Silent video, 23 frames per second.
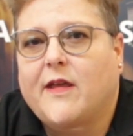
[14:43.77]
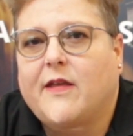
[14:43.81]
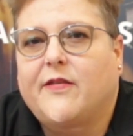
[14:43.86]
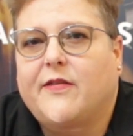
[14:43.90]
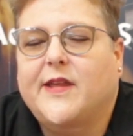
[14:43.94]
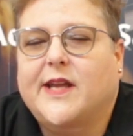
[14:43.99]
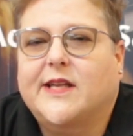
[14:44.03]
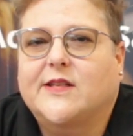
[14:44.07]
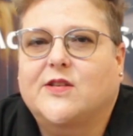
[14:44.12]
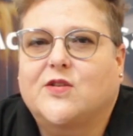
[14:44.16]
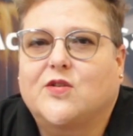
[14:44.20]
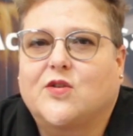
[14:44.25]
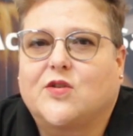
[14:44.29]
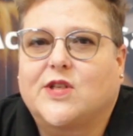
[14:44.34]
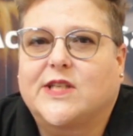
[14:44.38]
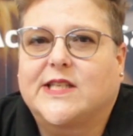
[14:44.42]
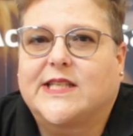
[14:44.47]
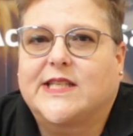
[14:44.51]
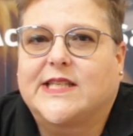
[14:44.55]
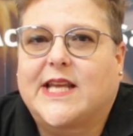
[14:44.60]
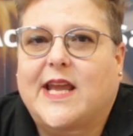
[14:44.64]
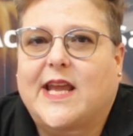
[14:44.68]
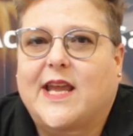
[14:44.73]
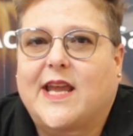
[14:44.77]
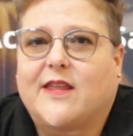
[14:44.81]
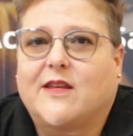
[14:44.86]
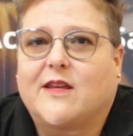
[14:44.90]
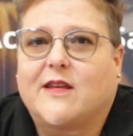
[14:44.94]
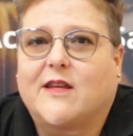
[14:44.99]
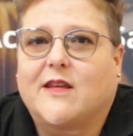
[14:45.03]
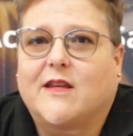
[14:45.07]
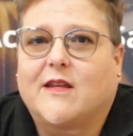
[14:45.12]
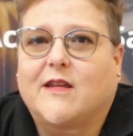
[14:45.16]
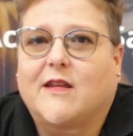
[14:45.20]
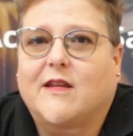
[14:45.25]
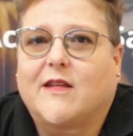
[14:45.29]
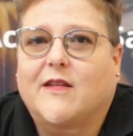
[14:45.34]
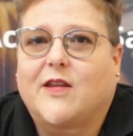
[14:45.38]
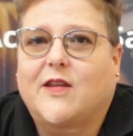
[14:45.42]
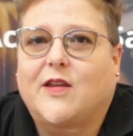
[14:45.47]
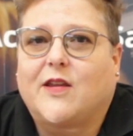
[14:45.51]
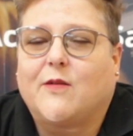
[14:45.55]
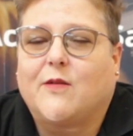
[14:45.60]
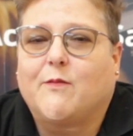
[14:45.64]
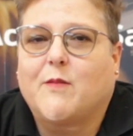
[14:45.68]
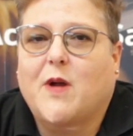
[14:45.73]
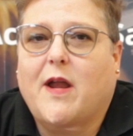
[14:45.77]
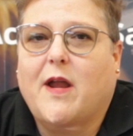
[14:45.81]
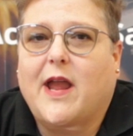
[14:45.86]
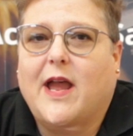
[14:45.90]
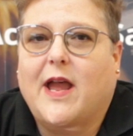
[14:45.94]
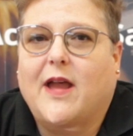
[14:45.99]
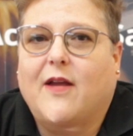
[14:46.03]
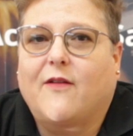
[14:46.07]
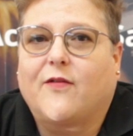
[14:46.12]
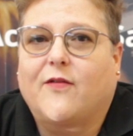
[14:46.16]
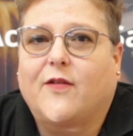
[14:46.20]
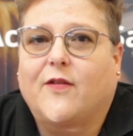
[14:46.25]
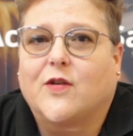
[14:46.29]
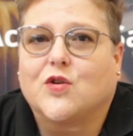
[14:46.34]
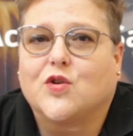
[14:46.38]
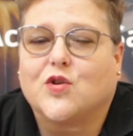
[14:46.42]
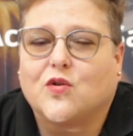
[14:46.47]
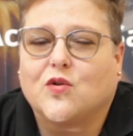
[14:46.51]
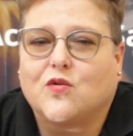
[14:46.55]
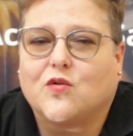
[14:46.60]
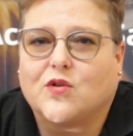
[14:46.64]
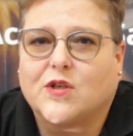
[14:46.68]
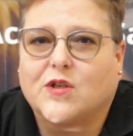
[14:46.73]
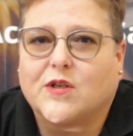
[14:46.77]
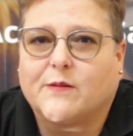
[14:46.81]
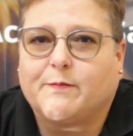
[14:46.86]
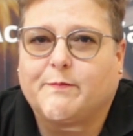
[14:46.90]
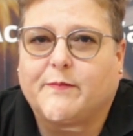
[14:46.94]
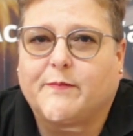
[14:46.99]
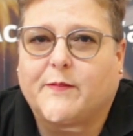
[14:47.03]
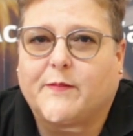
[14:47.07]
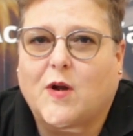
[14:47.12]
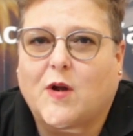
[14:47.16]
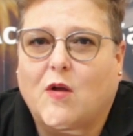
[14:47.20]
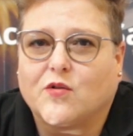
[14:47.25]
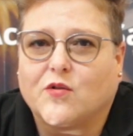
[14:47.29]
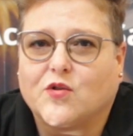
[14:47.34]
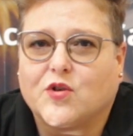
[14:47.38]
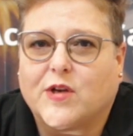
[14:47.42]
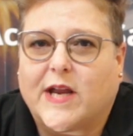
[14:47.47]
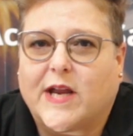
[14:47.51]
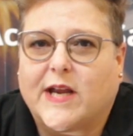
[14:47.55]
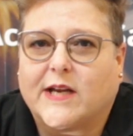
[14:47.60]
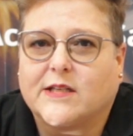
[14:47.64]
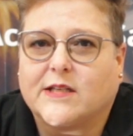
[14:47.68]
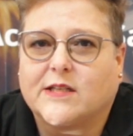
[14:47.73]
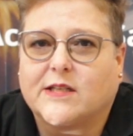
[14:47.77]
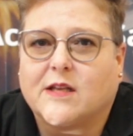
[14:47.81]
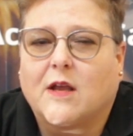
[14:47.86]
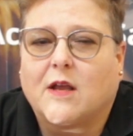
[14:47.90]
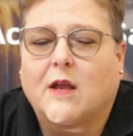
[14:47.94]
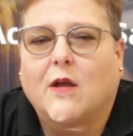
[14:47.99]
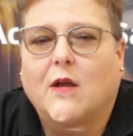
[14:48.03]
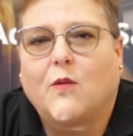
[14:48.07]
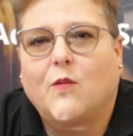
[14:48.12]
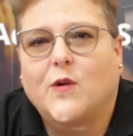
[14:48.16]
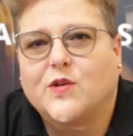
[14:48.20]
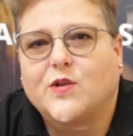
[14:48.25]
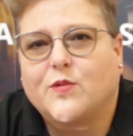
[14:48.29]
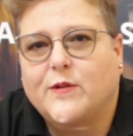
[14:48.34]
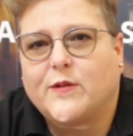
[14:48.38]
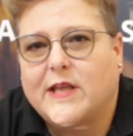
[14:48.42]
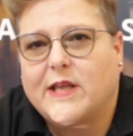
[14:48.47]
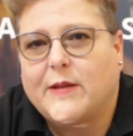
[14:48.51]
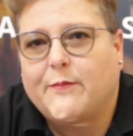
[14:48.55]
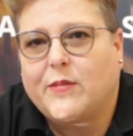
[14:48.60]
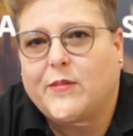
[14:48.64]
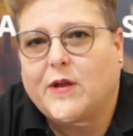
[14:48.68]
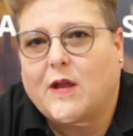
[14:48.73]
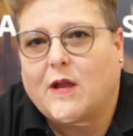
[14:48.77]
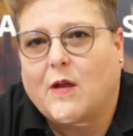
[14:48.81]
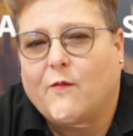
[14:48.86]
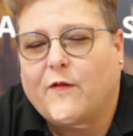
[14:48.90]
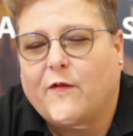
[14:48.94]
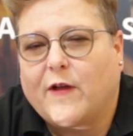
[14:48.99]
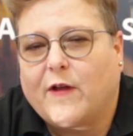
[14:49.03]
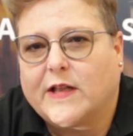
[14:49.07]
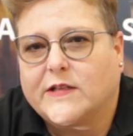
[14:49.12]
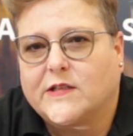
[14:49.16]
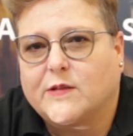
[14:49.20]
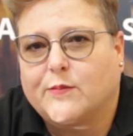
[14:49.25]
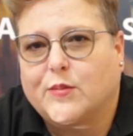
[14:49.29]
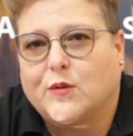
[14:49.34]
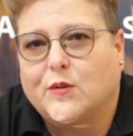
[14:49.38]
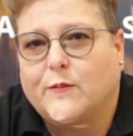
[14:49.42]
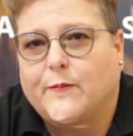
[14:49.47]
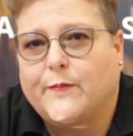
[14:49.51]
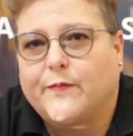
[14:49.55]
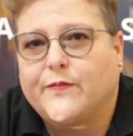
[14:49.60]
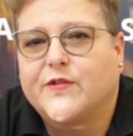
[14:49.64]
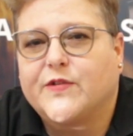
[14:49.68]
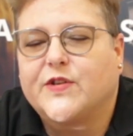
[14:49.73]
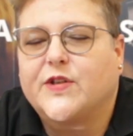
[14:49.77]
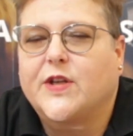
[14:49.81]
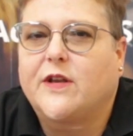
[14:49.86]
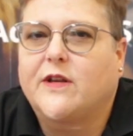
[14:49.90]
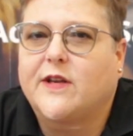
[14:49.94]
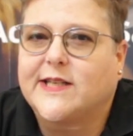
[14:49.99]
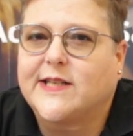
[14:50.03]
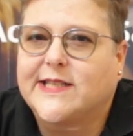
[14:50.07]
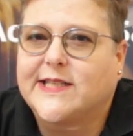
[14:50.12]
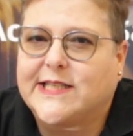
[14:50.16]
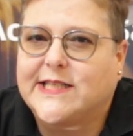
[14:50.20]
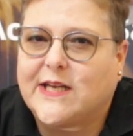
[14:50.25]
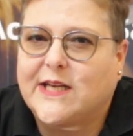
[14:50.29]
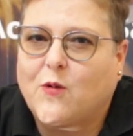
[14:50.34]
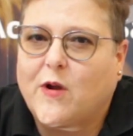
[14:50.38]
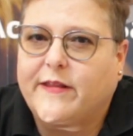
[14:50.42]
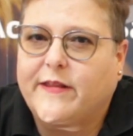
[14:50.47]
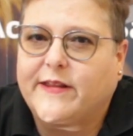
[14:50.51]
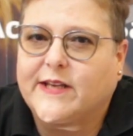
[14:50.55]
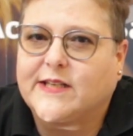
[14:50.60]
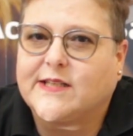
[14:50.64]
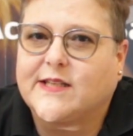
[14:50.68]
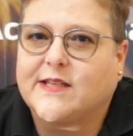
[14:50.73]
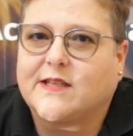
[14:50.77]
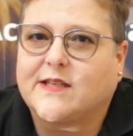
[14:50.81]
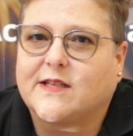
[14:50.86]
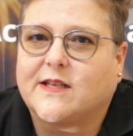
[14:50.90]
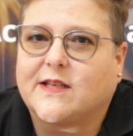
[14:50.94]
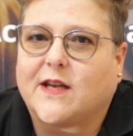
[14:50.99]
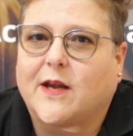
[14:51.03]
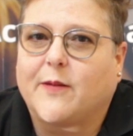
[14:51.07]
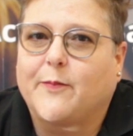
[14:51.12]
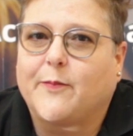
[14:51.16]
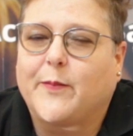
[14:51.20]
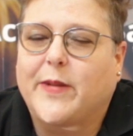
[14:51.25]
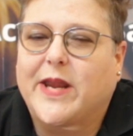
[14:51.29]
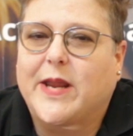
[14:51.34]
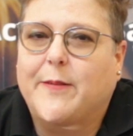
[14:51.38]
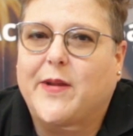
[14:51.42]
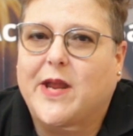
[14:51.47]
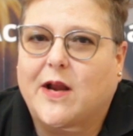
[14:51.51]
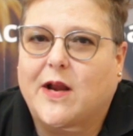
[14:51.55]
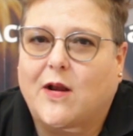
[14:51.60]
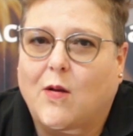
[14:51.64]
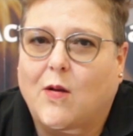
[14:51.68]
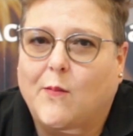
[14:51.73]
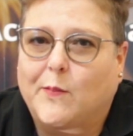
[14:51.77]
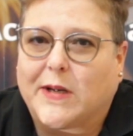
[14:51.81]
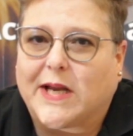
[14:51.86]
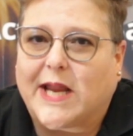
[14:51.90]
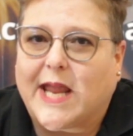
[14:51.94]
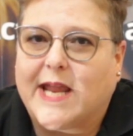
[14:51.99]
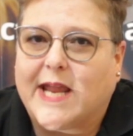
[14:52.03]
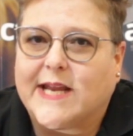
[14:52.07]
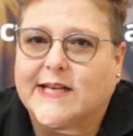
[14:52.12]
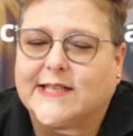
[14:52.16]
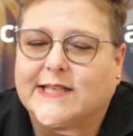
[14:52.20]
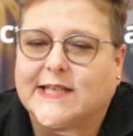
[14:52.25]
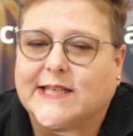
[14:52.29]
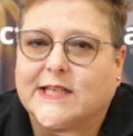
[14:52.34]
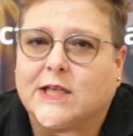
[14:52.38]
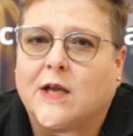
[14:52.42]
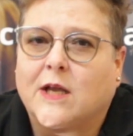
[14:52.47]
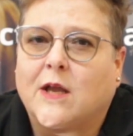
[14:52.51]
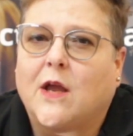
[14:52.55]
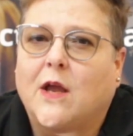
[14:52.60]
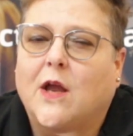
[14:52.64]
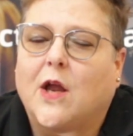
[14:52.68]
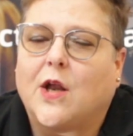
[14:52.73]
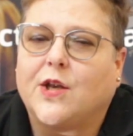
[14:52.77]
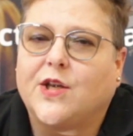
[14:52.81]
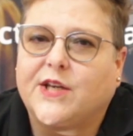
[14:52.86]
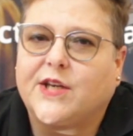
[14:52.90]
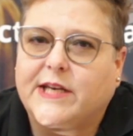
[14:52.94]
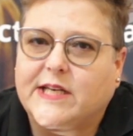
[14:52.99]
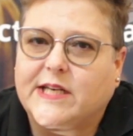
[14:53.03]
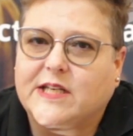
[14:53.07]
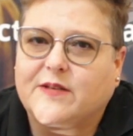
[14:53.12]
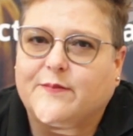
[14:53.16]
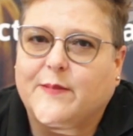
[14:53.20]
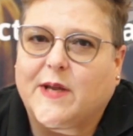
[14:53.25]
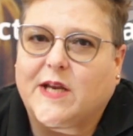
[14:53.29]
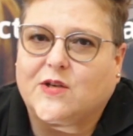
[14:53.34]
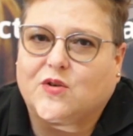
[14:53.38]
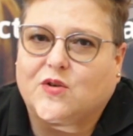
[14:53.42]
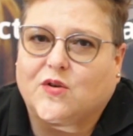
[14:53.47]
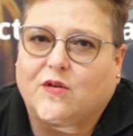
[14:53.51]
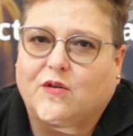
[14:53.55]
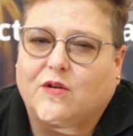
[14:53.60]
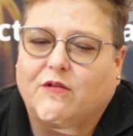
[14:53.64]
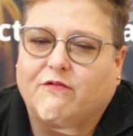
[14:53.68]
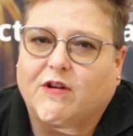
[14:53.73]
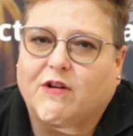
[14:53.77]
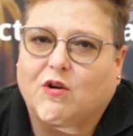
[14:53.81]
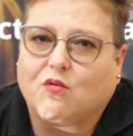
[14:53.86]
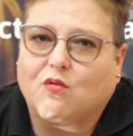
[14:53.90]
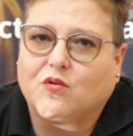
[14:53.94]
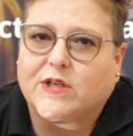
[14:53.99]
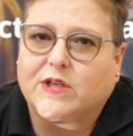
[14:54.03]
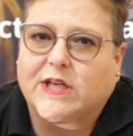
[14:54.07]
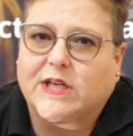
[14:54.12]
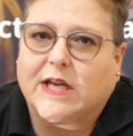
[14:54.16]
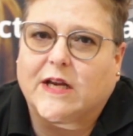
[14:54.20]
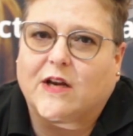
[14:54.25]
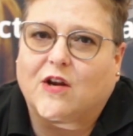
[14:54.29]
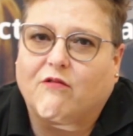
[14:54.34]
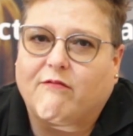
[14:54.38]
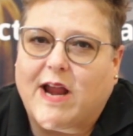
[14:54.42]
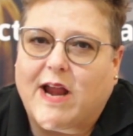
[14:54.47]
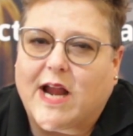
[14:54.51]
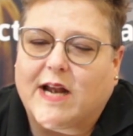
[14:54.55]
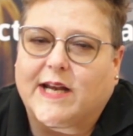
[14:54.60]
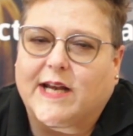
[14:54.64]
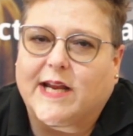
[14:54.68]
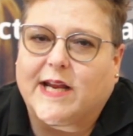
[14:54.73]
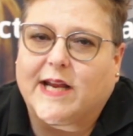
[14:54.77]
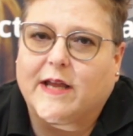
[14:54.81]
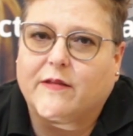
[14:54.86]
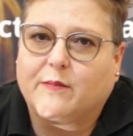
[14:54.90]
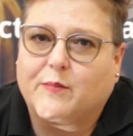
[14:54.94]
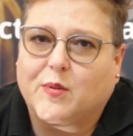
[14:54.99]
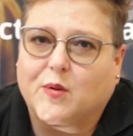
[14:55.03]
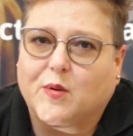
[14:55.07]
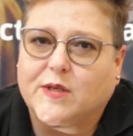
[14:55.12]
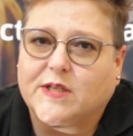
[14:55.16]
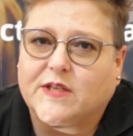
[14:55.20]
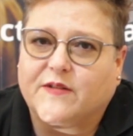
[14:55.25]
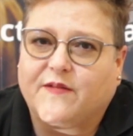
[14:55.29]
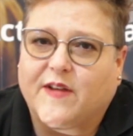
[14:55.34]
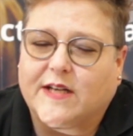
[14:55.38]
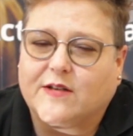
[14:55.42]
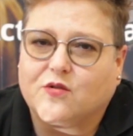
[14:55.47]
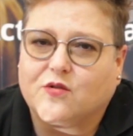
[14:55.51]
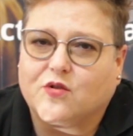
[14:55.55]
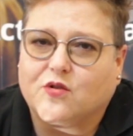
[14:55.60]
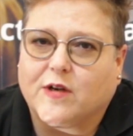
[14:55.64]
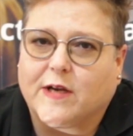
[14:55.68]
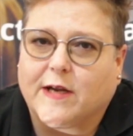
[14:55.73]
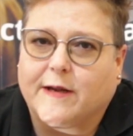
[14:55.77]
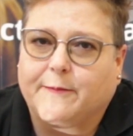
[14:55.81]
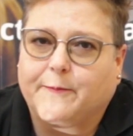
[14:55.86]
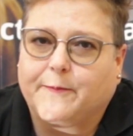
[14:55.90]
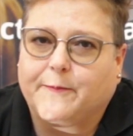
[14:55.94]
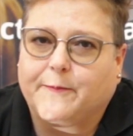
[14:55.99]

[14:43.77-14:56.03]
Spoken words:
That's not to say that you might have shorter contracts, which would then become VATable. So you can see why this can be a bit complicated, and you need to make sure you're recording it correctly at the point of entry.